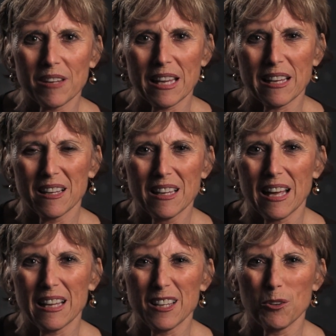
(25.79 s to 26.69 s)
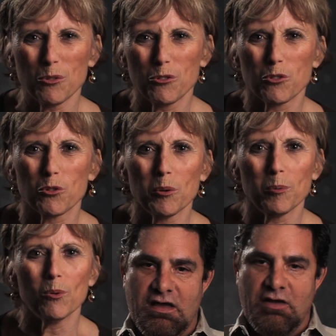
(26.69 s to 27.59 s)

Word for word: like a little scribble.